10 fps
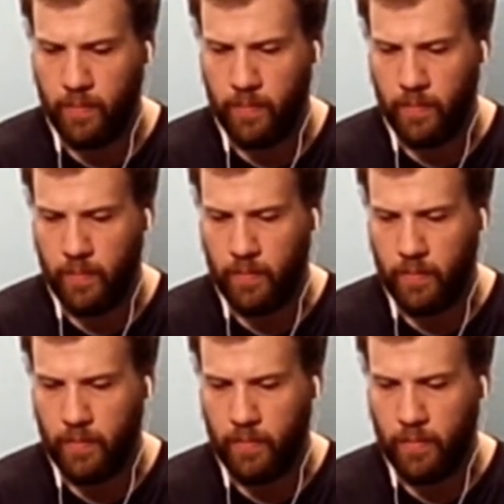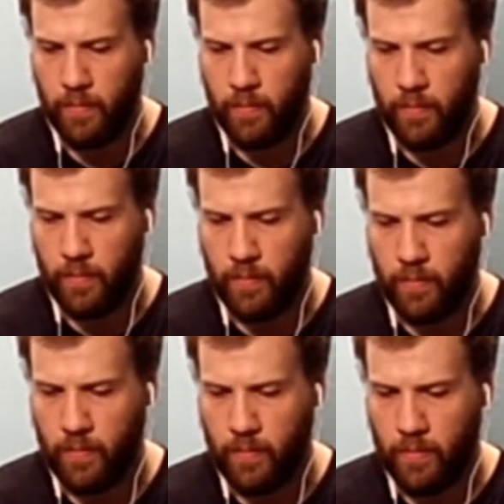
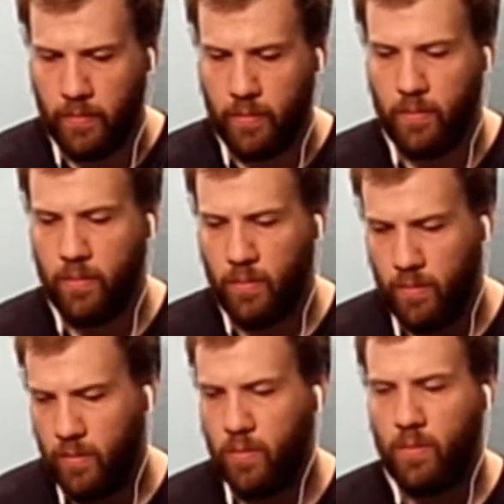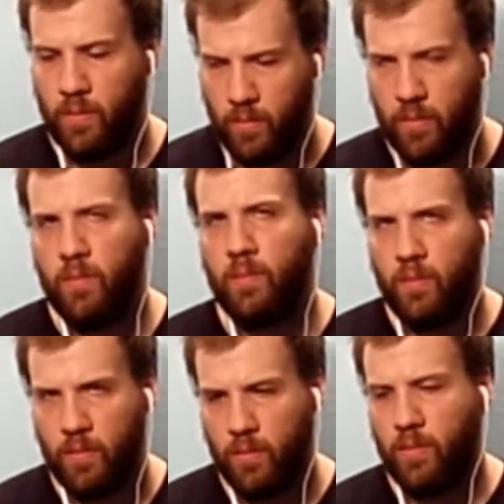
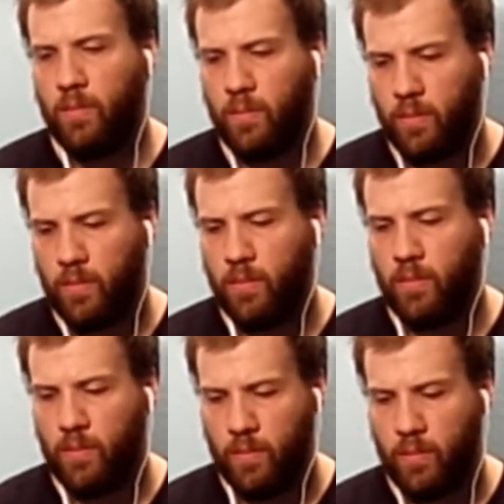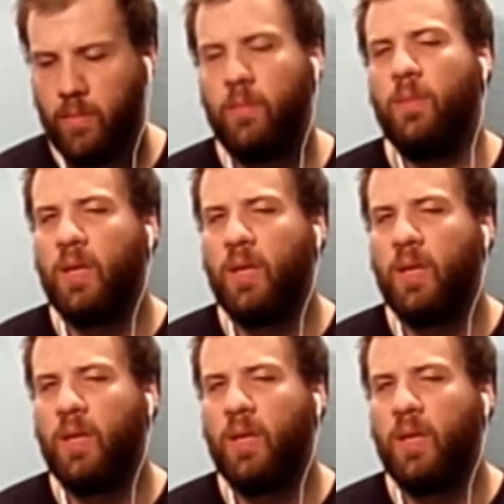(no one is talking)